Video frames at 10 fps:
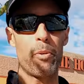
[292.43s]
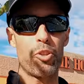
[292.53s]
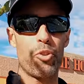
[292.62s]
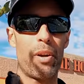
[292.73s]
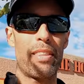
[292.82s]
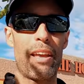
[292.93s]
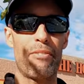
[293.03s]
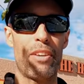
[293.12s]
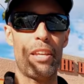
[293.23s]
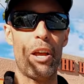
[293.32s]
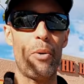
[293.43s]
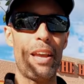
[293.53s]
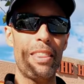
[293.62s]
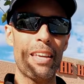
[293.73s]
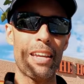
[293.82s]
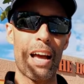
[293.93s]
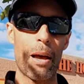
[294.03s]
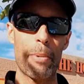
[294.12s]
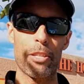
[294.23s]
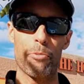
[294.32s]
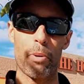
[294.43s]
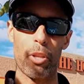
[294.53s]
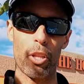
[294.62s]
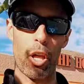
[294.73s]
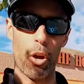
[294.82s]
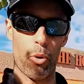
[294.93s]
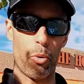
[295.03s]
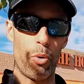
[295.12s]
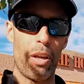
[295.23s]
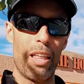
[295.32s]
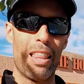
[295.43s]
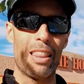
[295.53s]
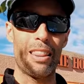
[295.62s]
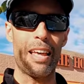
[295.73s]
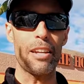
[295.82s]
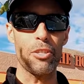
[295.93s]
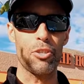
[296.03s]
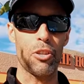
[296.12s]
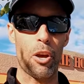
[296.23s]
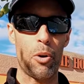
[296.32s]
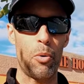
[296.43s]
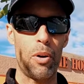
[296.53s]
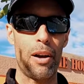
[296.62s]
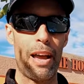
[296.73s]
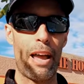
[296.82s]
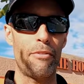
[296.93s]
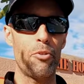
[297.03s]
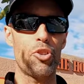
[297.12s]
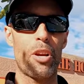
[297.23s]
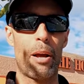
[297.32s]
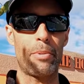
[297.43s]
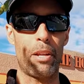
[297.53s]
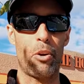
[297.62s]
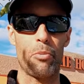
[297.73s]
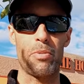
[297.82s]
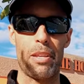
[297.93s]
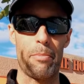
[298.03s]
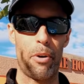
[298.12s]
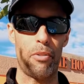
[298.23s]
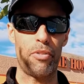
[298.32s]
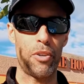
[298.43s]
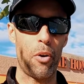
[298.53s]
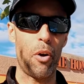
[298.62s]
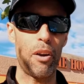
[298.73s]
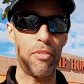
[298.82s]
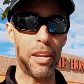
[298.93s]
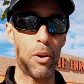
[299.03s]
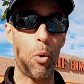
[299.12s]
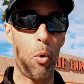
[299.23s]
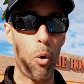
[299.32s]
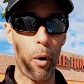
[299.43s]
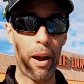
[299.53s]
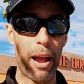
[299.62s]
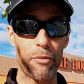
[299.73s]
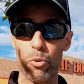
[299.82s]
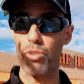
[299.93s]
you enjoyed that video. In the comments below, let us know, have you shopped at Home Depot for your R V? Or have